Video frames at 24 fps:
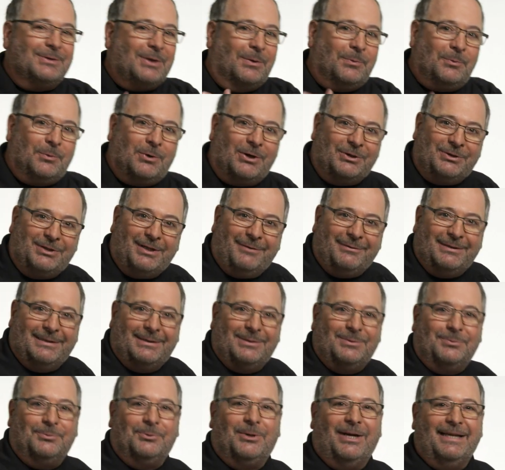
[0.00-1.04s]
to wash
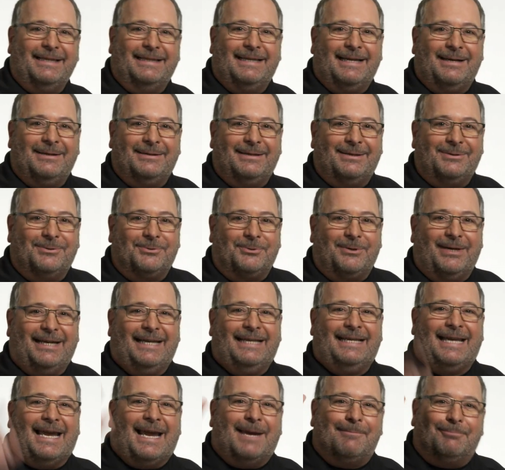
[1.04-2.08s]
everything right down the
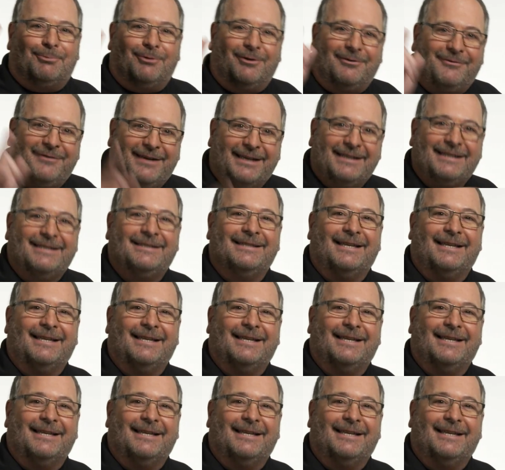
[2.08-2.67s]
drain and prevent